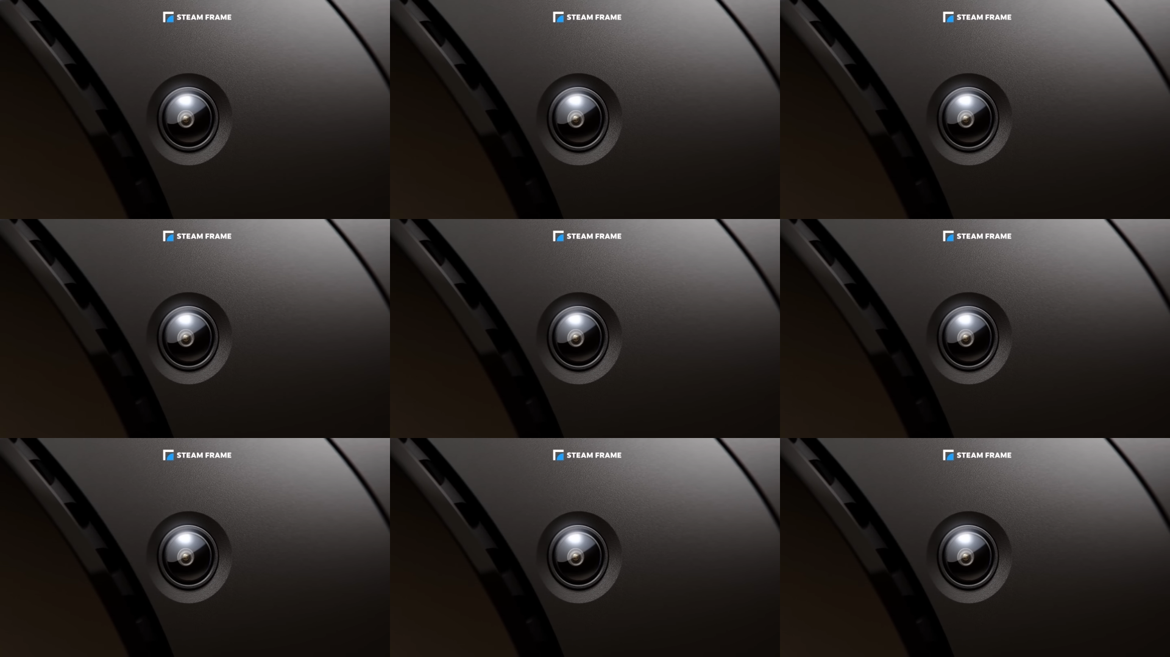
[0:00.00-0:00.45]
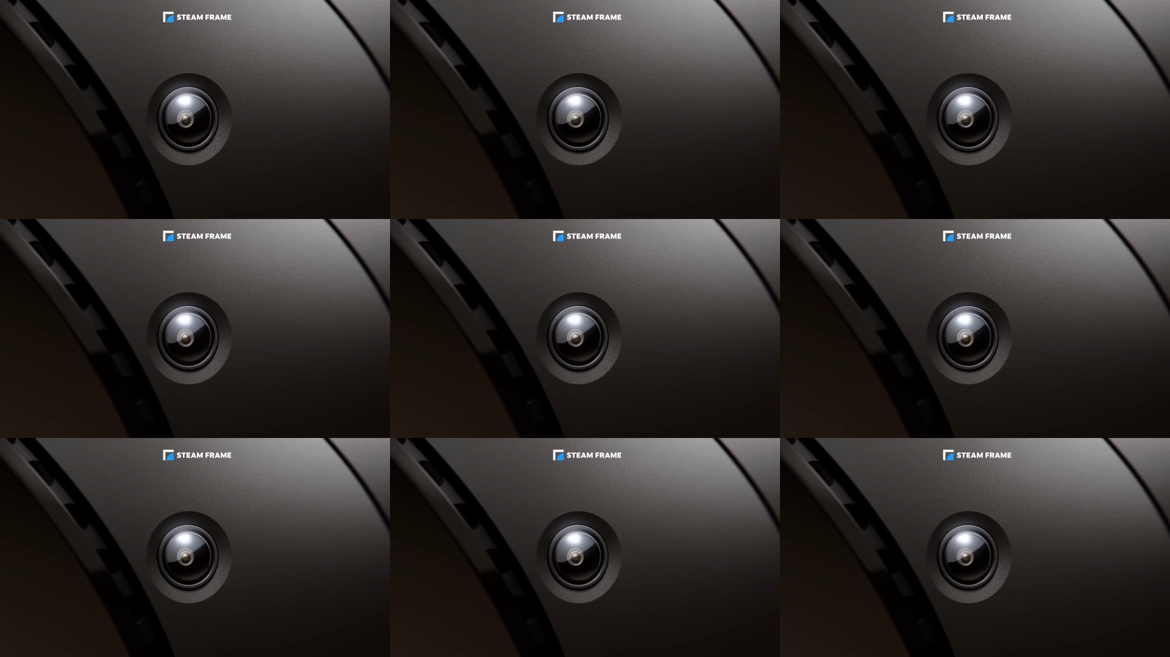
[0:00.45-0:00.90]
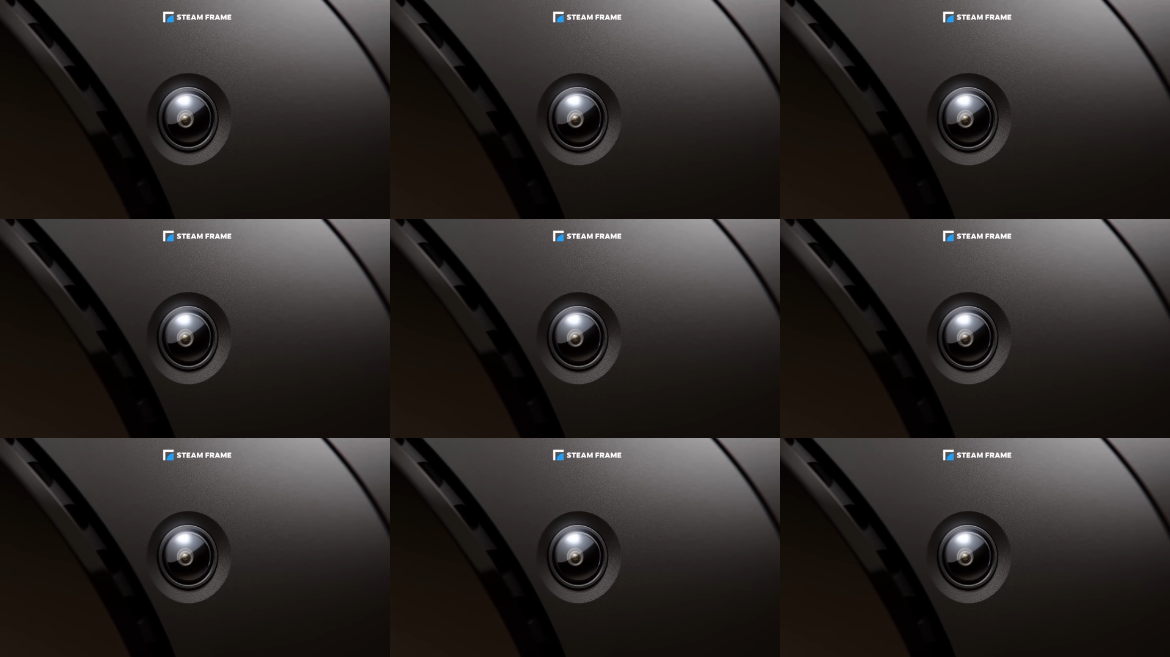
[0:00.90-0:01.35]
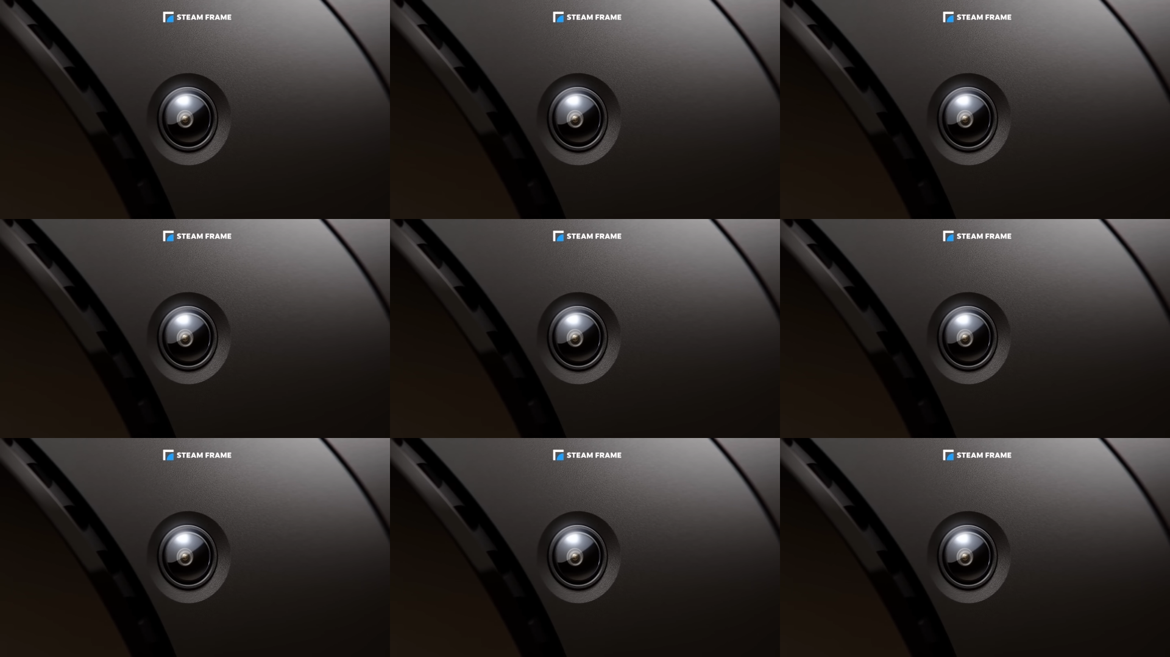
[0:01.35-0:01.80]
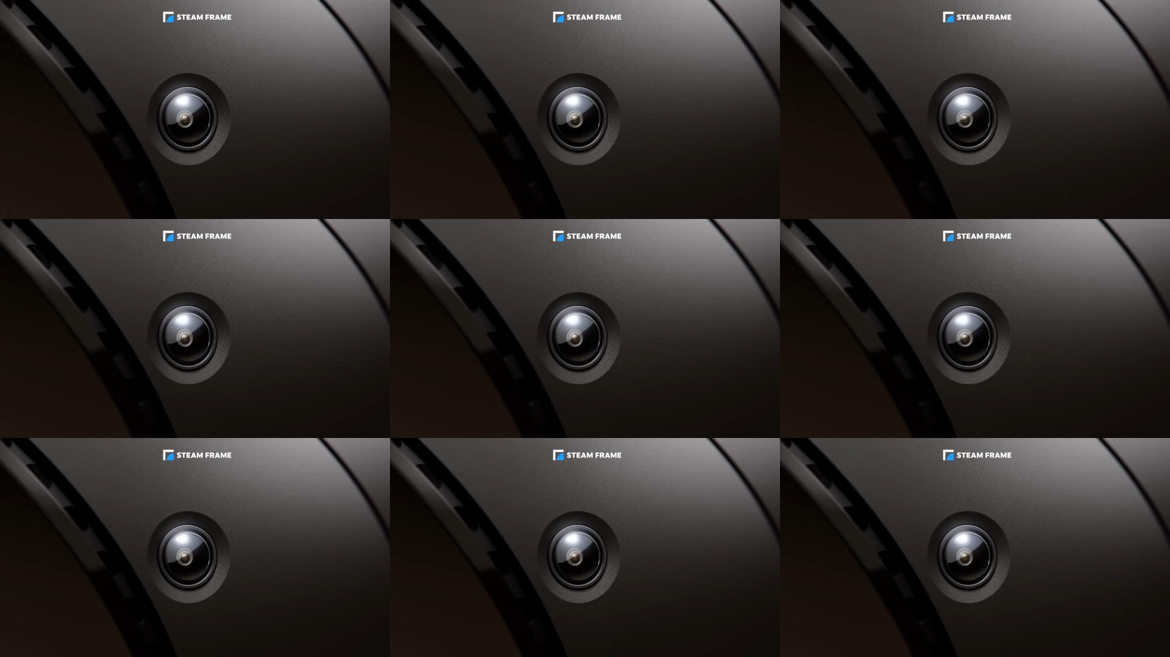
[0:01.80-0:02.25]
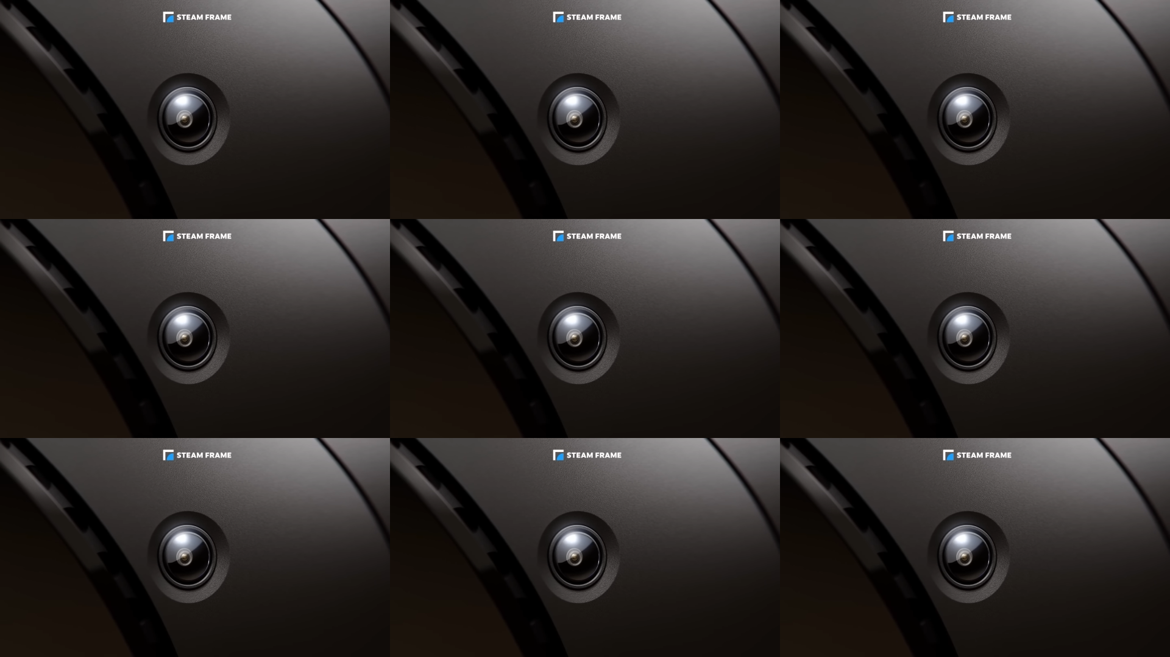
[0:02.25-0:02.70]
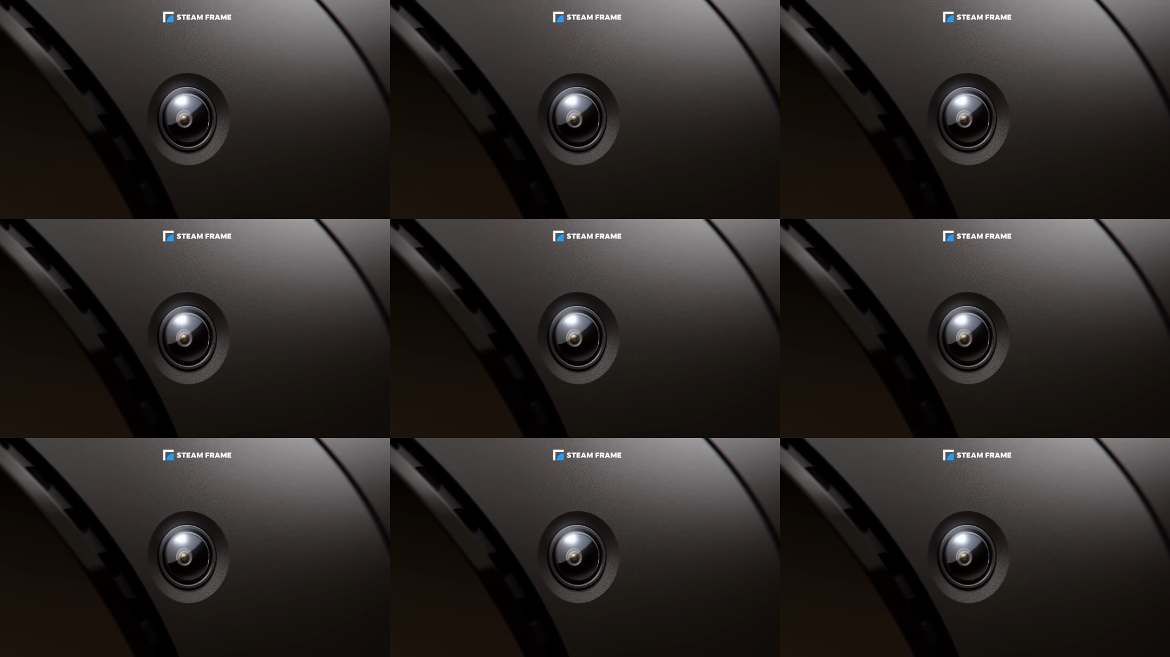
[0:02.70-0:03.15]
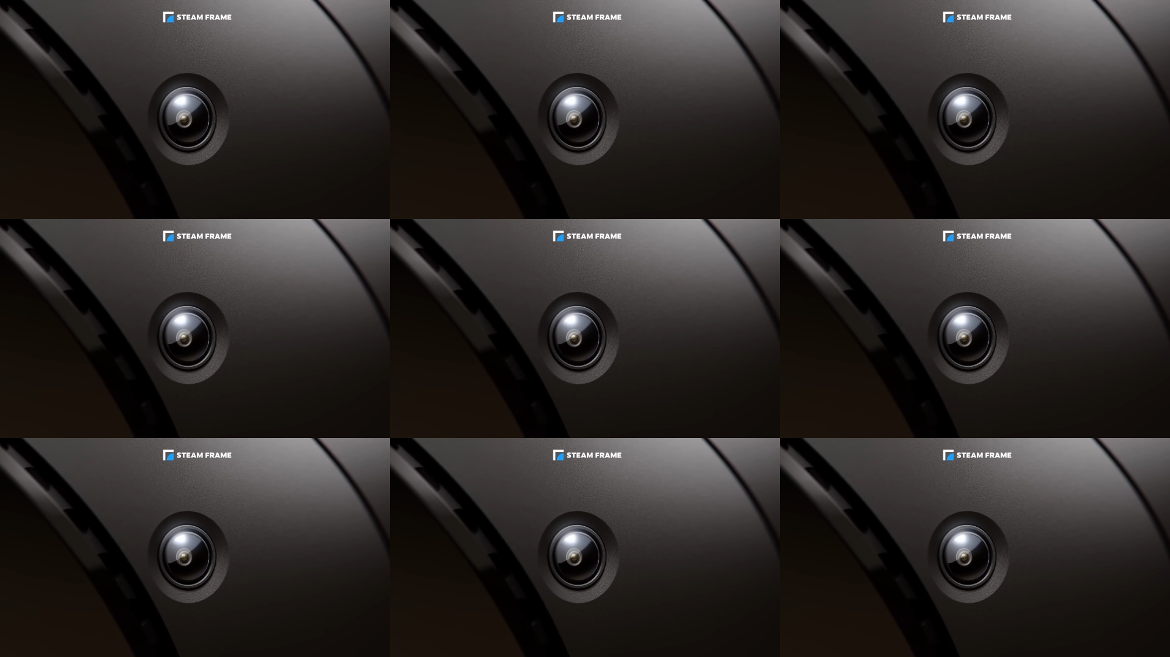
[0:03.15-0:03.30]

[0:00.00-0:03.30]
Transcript: [unreadable: no face in view]